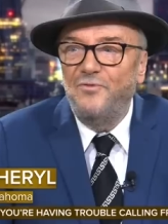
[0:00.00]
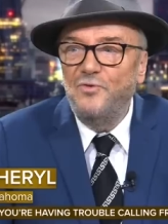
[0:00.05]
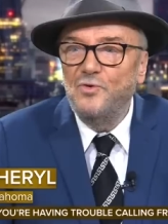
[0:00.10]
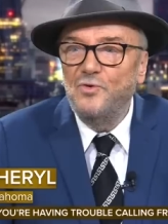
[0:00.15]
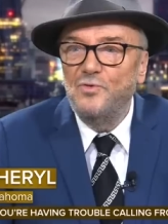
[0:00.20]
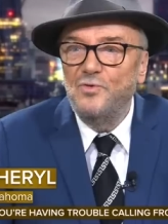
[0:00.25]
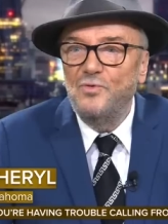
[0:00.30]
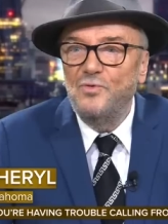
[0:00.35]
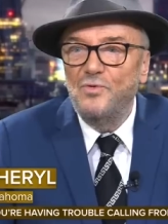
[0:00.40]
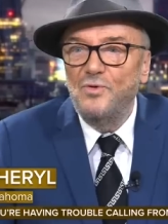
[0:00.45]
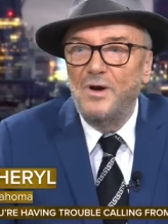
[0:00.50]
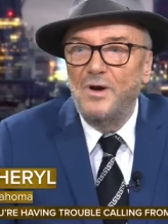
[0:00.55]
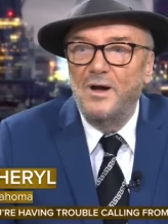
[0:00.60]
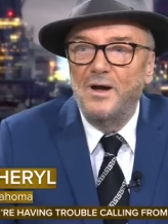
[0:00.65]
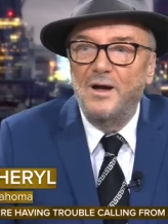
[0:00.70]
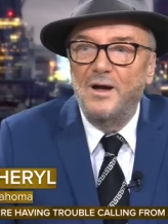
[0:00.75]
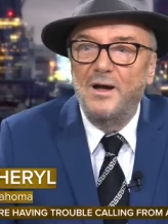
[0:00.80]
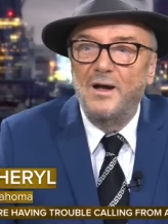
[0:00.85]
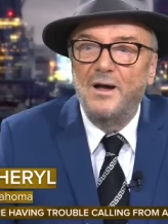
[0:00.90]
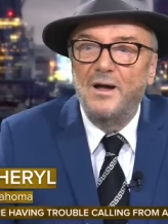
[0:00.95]
you
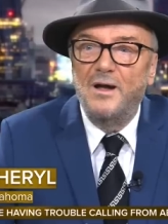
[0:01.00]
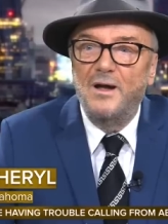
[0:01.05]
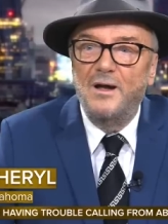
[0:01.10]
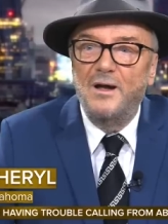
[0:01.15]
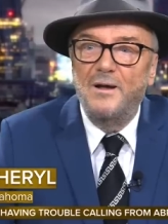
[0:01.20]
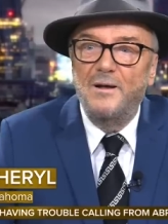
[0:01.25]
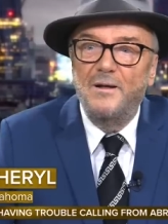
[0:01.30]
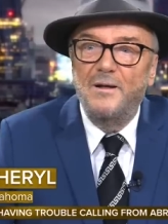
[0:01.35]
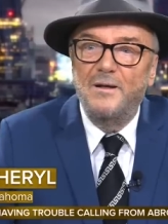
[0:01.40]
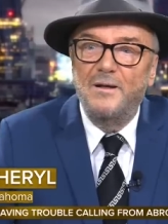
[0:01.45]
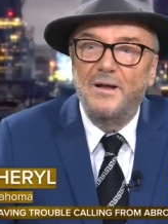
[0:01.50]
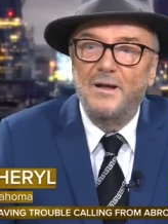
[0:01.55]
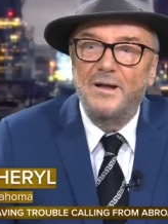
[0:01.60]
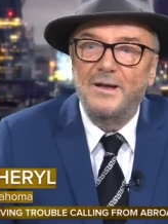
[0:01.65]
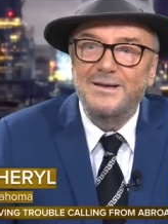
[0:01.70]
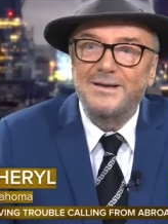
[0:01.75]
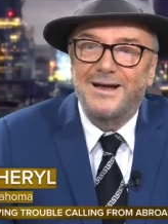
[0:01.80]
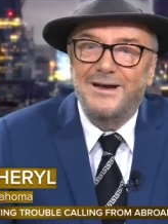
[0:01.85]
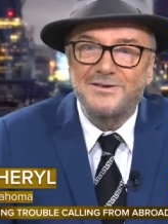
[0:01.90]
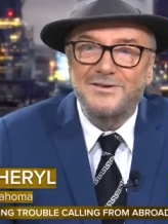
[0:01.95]

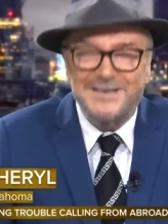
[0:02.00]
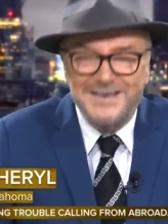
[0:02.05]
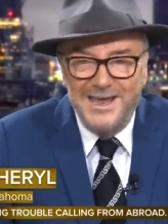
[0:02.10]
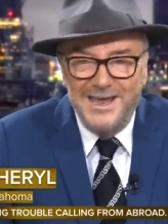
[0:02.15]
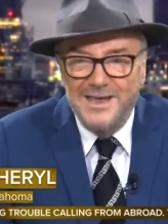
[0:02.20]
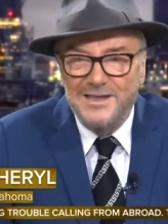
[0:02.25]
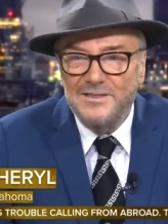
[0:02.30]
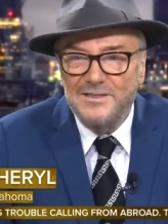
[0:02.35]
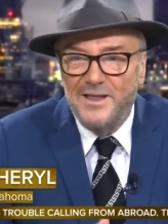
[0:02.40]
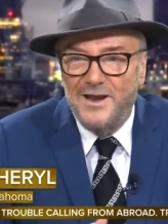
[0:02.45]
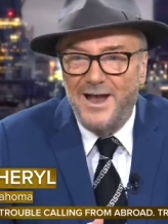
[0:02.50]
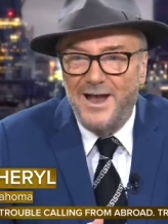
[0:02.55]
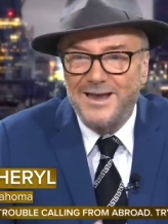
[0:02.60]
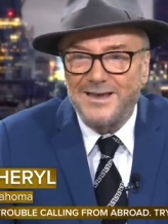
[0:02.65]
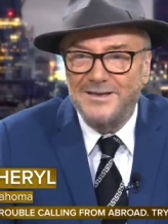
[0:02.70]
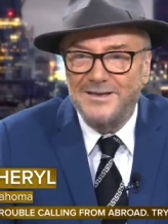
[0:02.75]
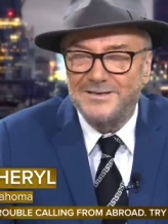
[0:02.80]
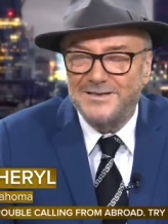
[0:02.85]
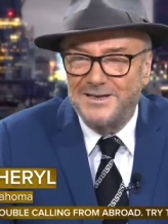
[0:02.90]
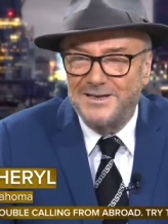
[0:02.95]
are saying that I
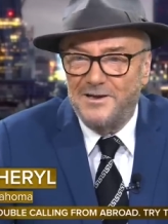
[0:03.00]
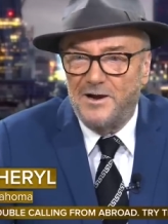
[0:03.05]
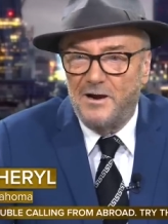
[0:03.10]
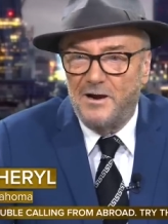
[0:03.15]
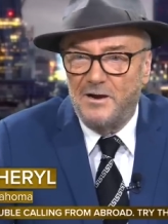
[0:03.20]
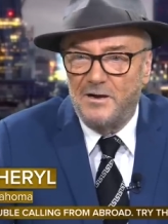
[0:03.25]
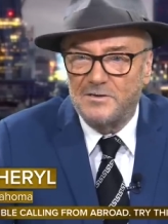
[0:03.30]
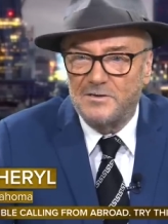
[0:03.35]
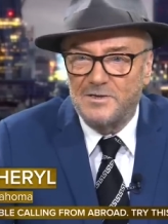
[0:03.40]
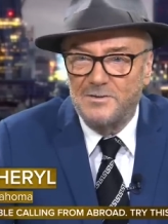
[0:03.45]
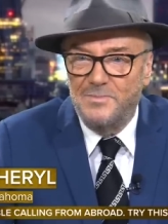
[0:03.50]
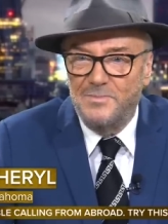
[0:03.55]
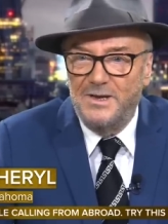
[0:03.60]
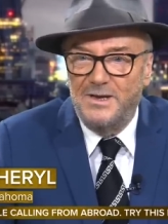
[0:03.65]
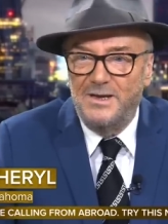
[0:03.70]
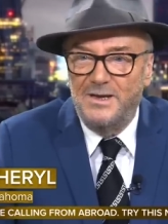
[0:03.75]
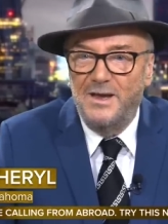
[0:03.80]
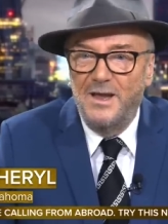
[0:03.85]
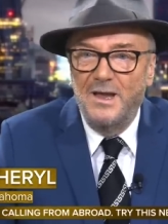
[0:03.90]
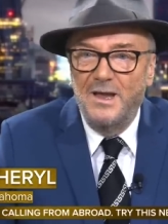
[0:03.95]
consider her to
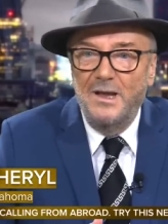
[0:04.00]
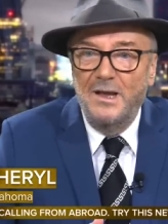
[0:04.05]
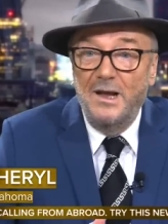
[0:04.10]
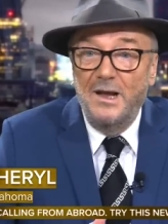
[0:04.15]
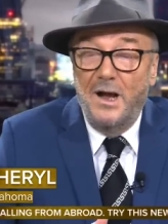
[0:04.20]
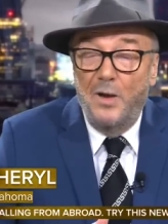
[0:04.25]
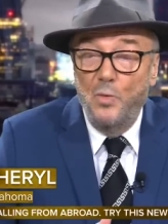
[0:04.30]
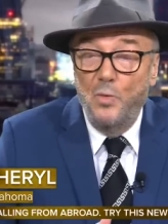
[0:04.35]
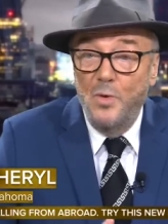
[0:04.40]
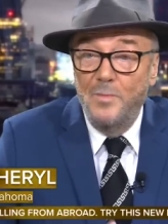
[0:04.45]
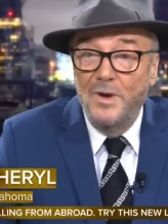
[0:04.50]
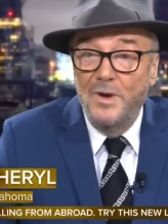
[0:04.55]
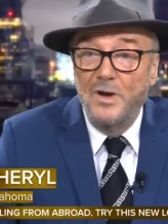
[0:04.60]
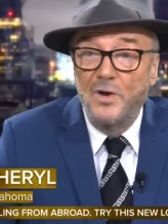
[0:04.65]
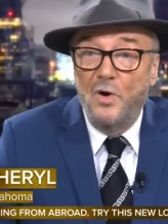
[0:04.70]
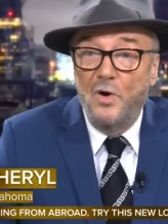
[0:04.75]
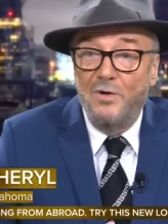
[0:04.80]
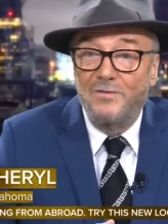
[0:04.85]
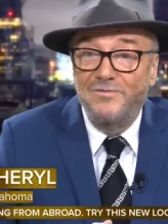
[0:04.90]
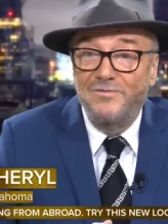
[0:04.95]
be a woman
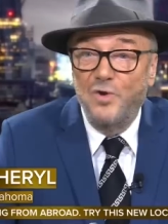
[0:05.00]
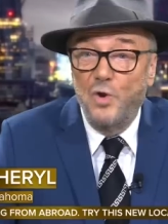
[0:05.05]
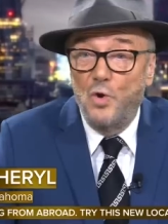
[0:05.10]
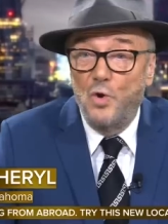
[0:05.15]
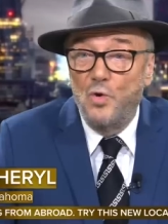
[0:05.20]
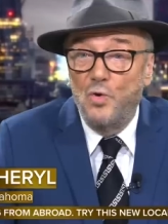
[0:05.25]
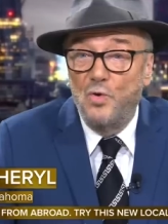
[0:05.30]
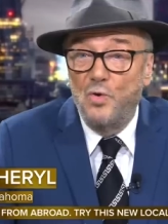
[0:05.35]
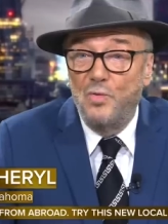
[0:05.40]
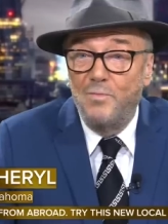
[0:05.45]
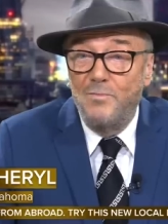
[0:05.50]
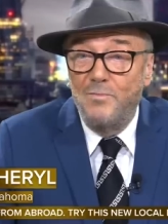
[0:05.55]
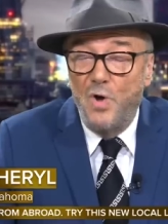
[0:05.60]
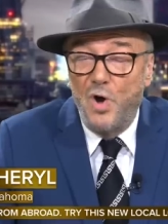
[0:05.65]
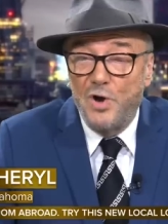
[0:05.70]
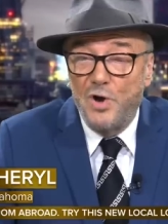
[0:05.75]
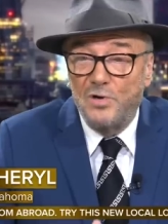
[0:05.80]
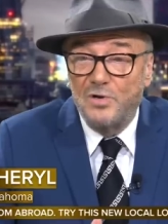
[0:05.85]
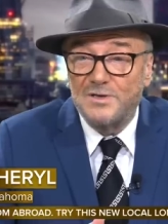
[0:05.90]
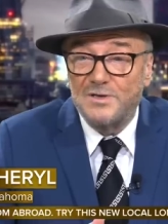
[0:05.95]
of low
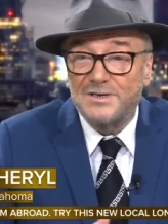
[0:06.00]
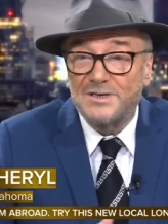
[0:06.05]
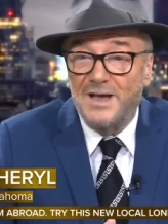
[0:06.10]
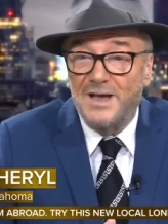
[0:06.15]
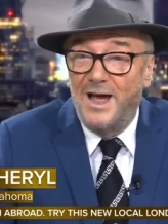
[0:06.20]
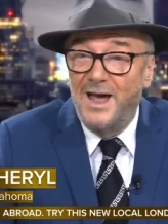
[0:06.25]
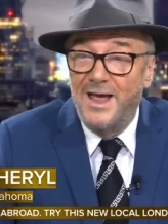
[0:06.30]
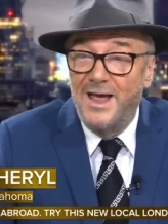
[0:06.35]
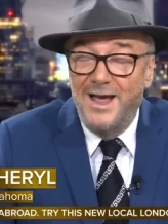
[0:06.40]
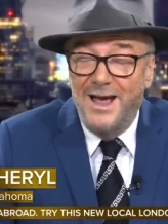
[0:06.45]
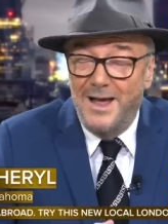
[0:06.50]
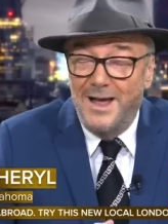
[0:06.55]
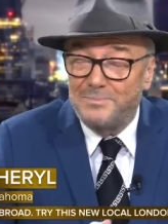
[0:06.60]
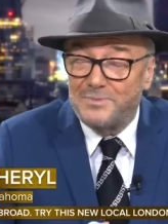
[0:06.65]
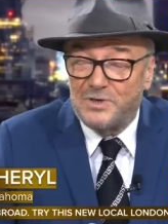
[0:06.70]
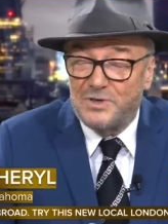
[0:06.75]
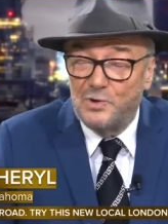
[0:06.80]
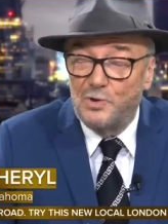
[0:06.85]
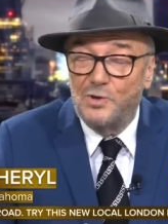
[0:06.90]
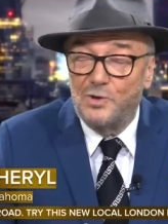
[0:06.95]
morals, I
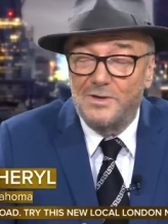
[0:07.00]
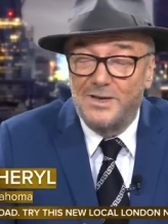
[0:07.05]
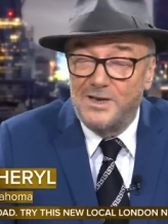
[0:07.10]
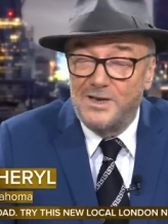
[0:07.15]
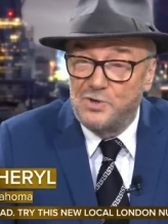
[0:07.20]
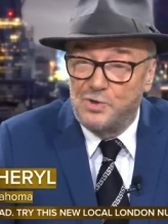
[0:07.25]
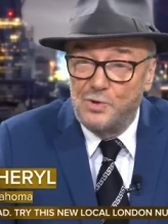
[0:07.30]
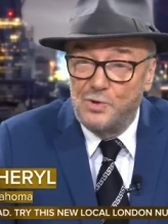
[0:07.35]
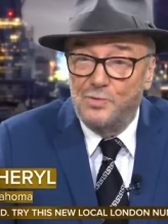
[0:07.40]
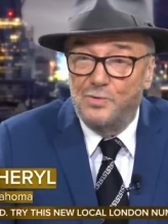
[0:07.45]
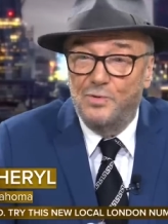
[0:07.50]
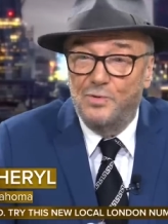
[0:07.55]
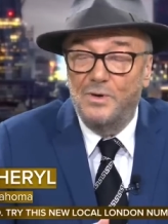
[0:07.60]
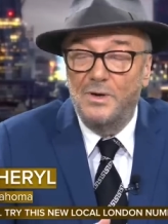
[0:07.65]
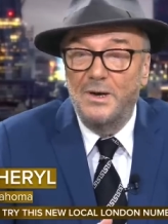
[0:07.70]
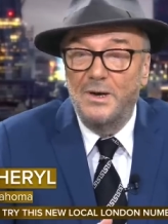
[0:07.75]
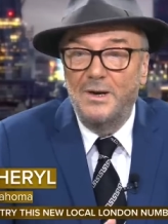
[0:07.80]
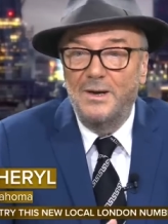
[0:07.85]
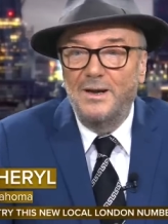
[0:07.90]
absolutely do